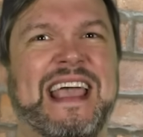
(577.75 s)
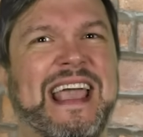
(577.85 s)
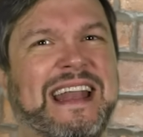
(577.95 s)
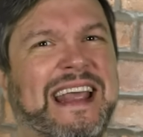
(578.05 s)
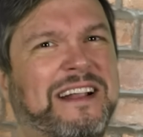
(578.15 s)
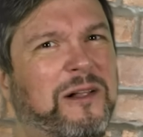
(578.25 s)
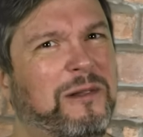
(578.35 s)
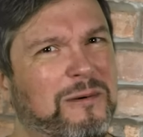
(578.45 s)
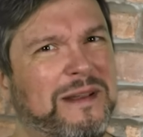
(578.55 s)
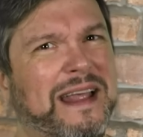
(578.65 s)
it
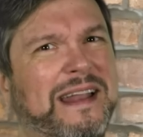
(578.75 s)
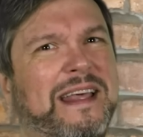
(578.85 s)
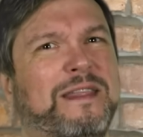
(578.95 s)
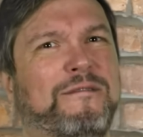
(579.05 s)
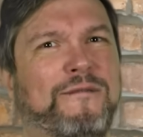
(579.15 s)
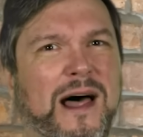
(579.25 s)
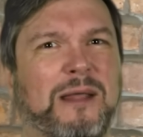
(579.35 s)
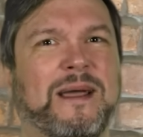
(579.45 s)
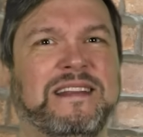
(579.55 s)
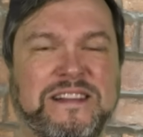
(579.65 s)
included the
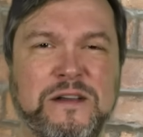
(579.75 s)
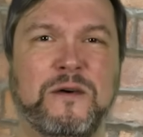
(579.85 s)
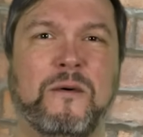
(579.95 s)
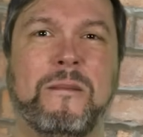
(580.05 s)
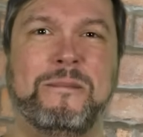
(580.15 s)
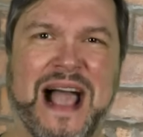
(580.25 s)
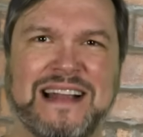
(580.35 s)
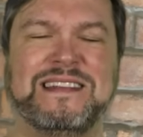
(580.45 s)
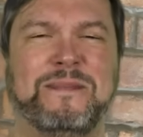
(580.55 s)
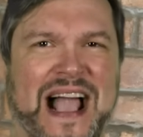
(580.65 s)
following two
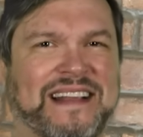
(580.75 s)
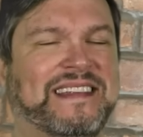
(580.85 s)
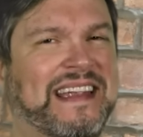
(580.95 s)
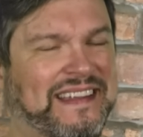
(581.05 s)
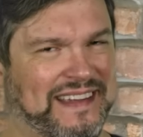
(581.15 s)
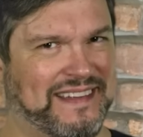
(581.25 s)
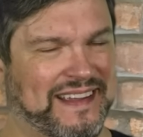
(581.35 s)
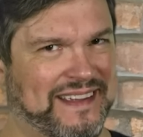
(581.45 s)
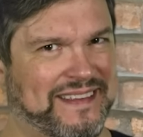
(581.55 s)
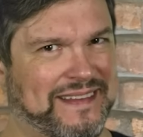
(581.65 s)
back-to-back
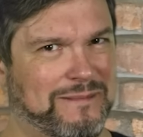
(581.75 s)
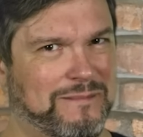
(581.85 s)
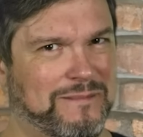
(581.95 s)
sentences.